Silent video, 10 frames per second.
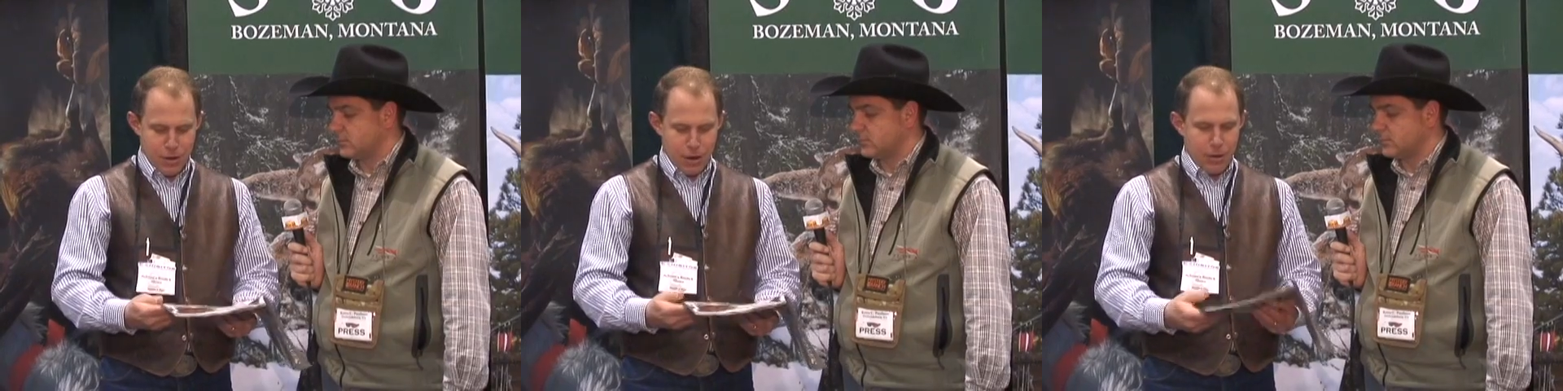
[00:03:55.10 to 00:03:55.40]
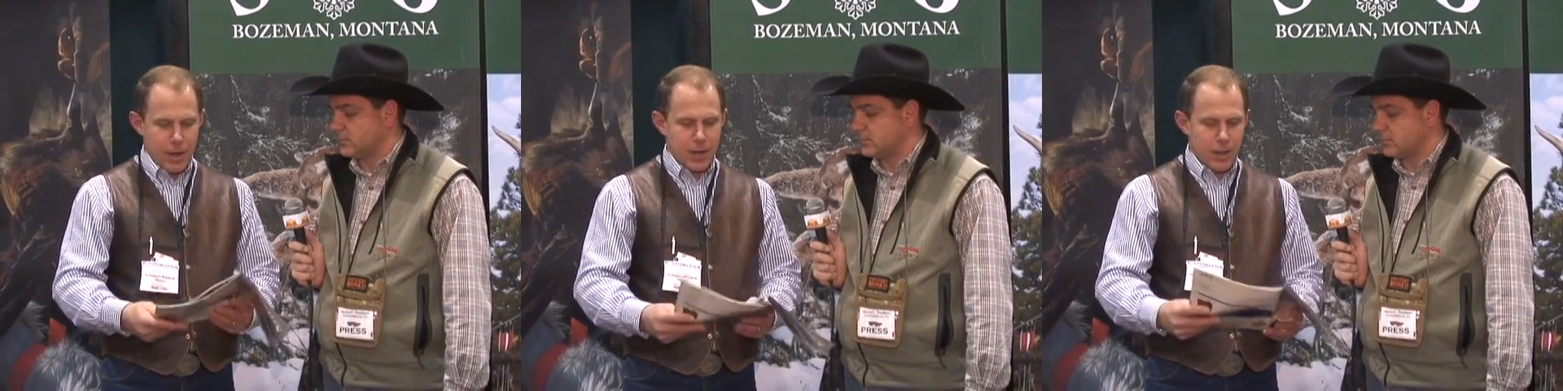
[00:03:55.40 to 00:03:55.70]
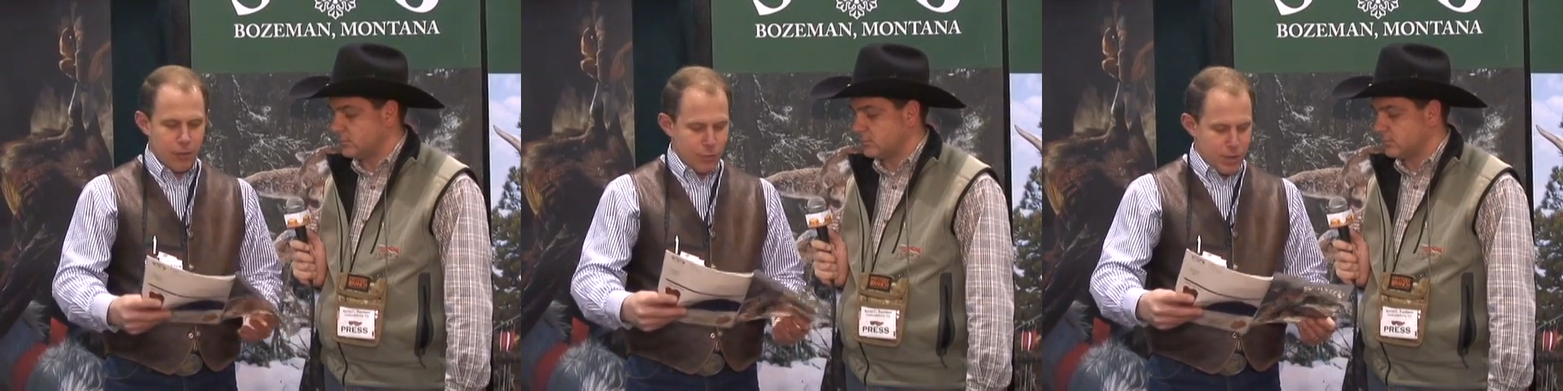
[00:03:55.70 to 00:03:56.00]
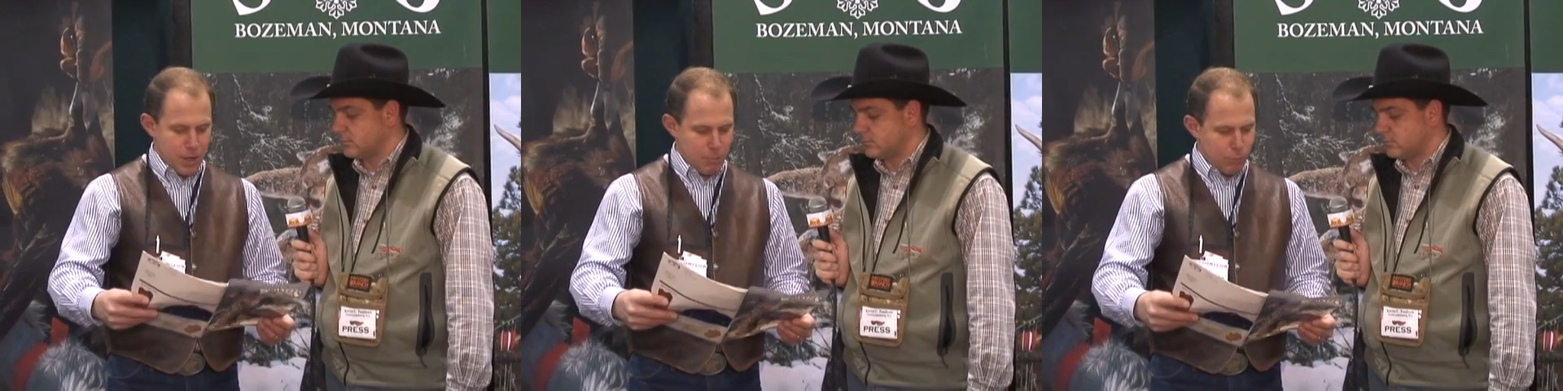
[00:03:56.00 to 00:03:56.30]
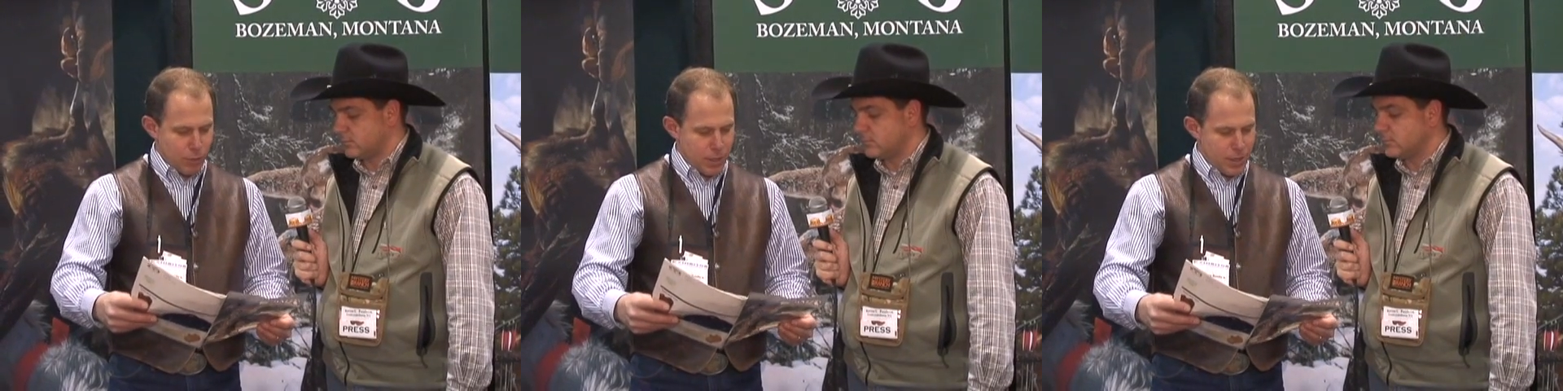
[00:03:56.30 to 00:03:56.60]
Speaker 1: our 800
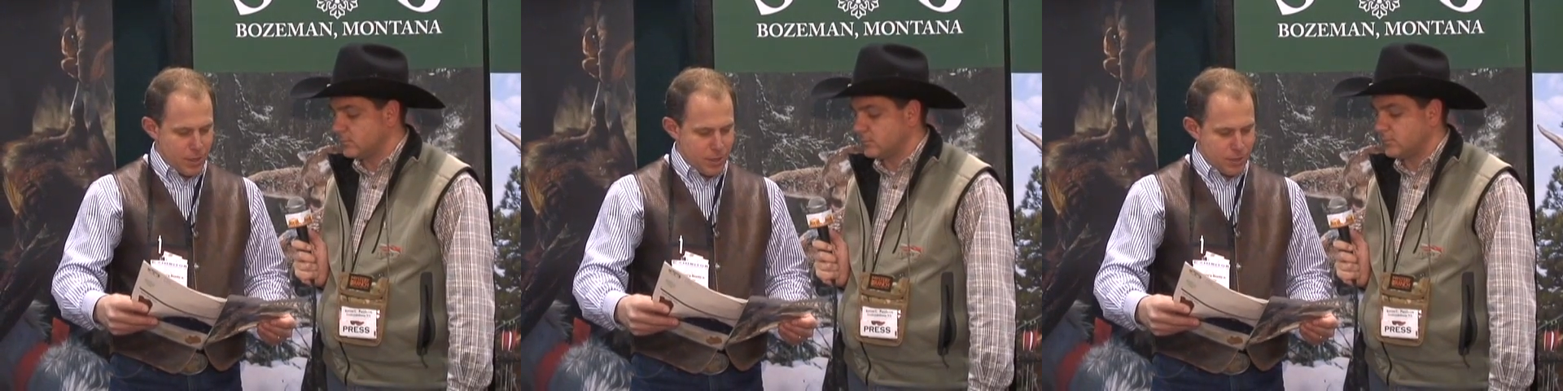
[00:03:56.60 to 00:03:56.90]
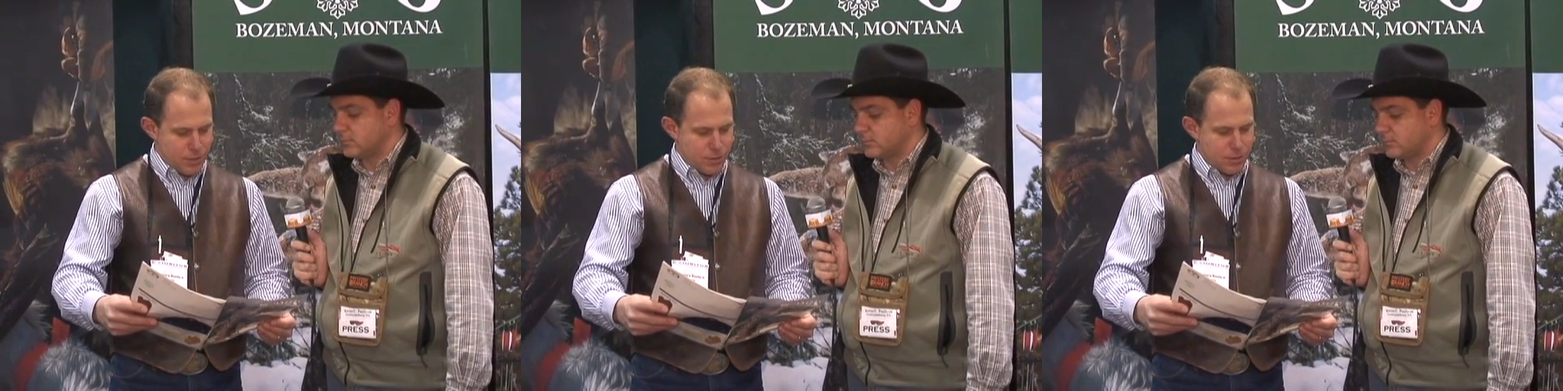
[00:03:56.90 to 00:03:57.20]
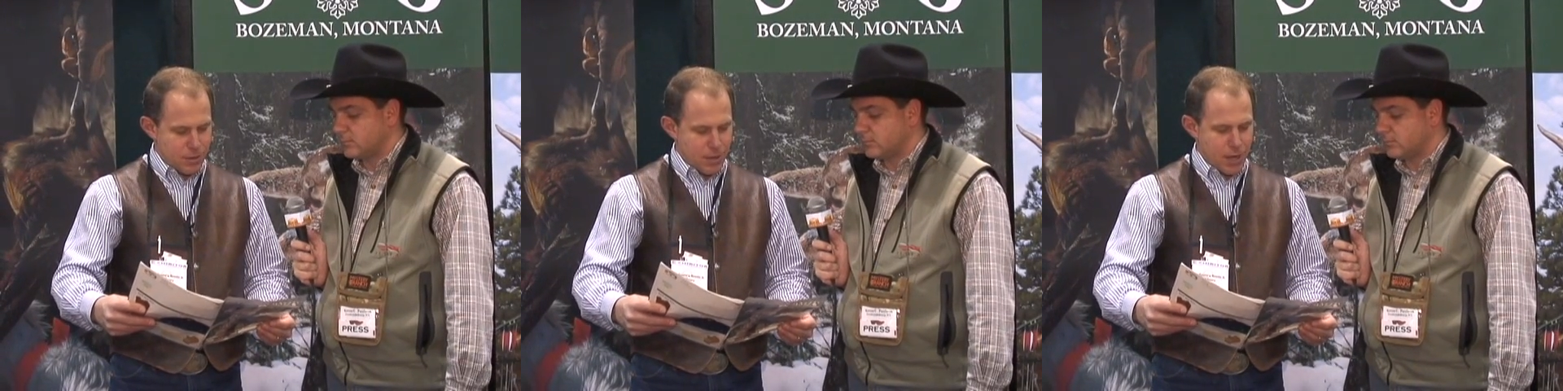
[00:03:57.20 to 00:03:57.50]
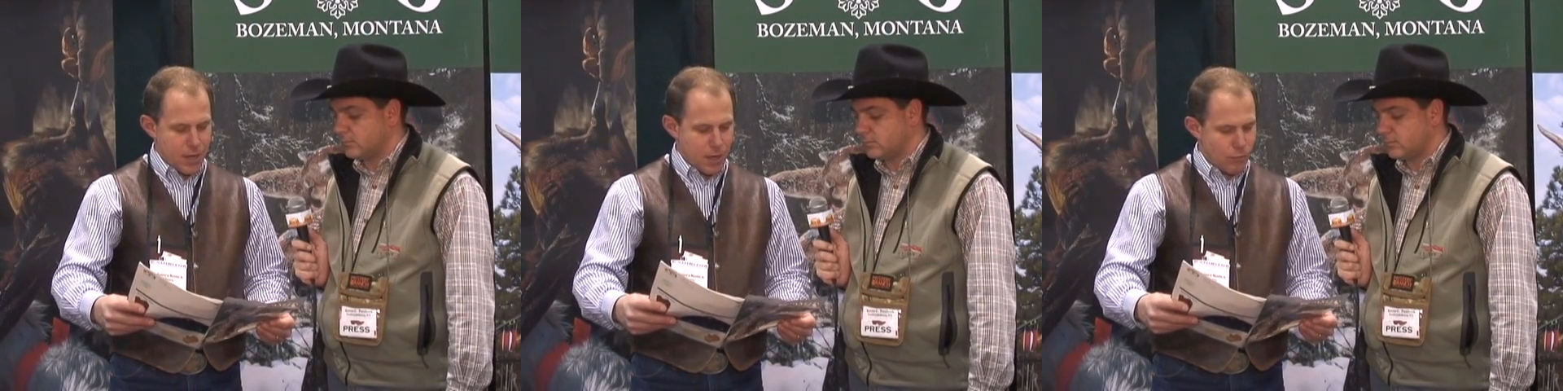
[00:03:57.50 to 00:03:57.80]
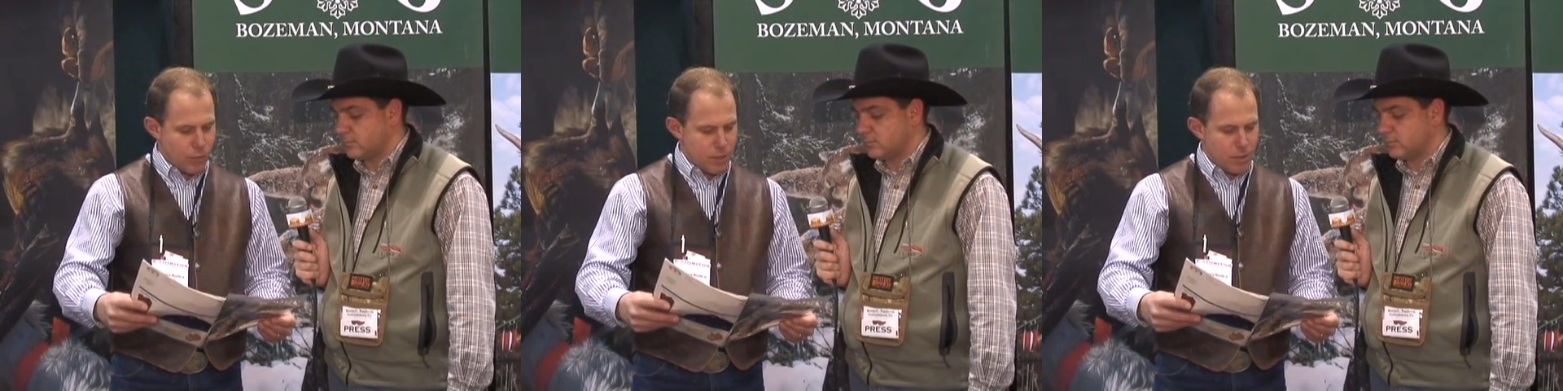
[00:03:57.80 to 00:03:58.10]
number is
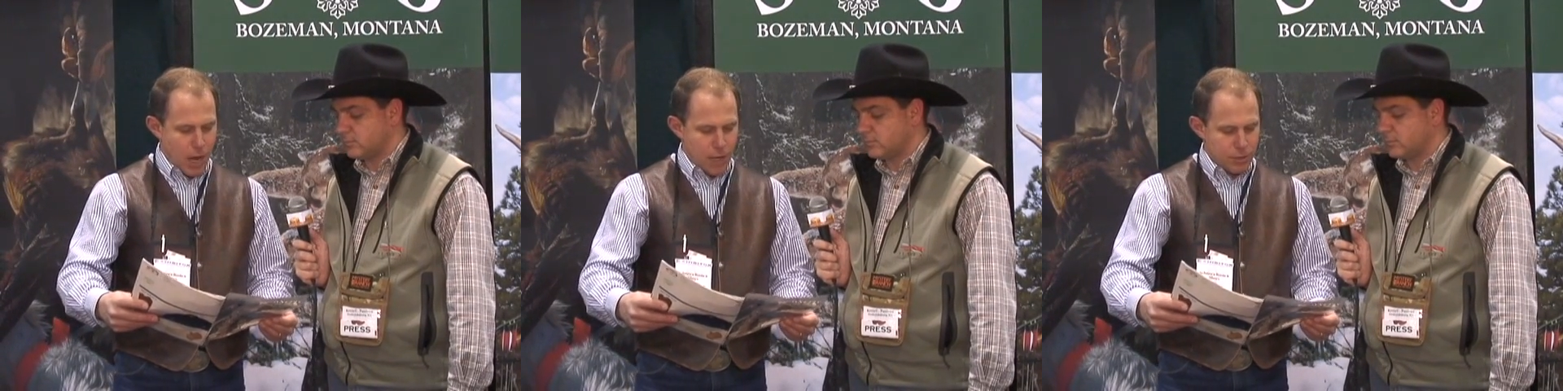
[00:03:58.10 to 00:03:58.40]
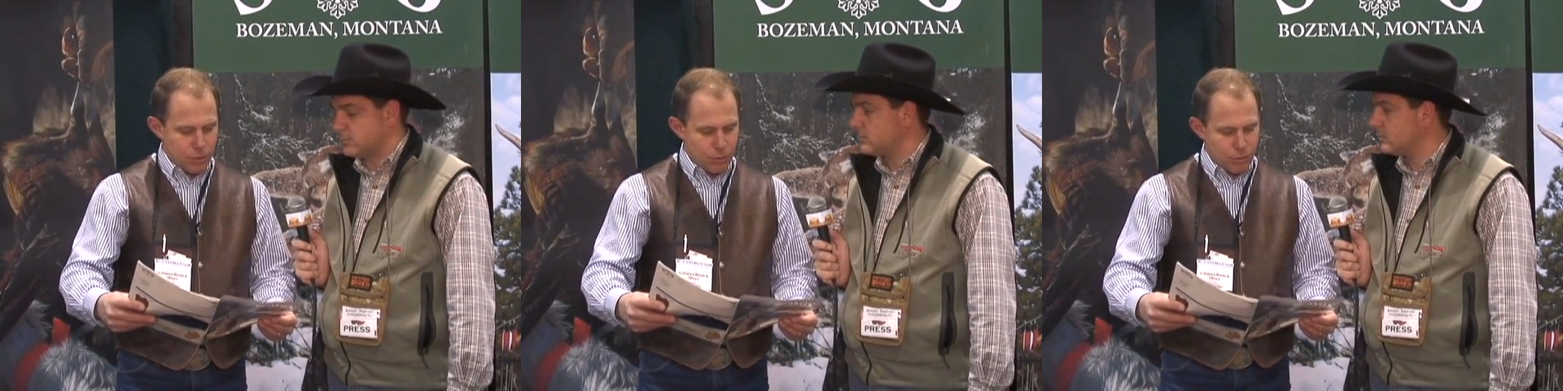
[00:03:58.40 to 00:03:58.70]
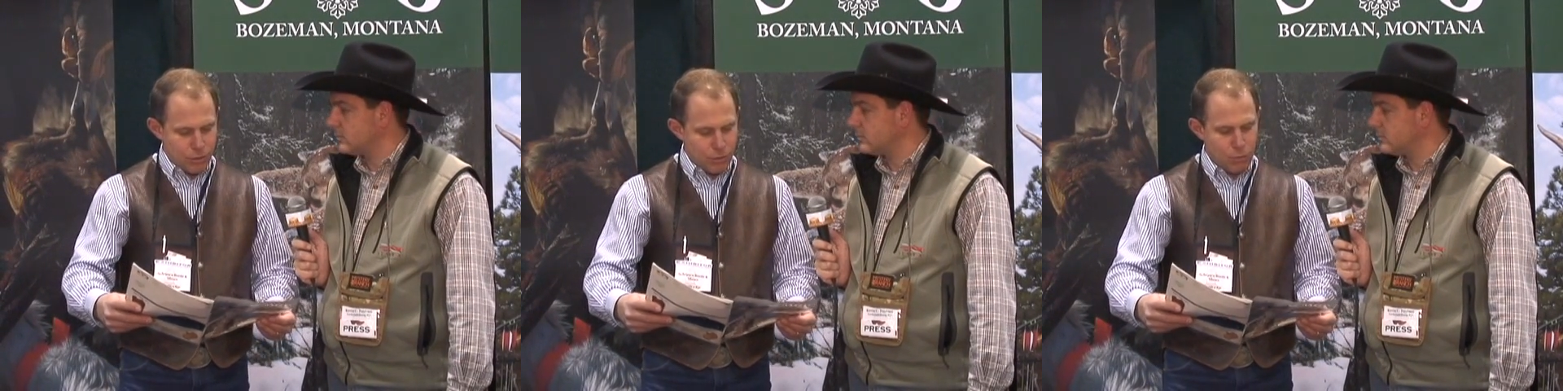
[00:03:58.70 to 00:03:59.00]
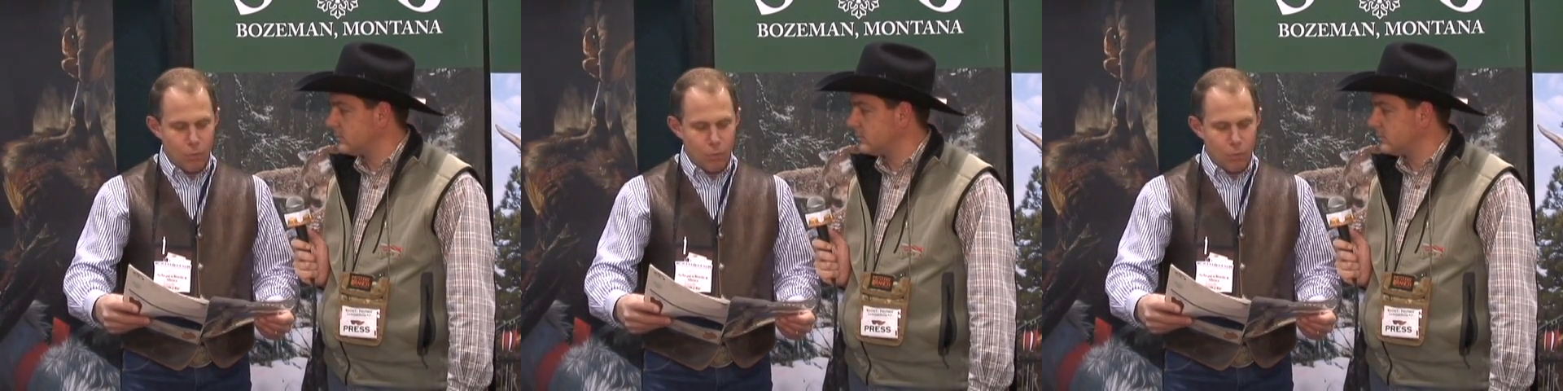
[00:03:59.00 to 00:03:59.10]
800 922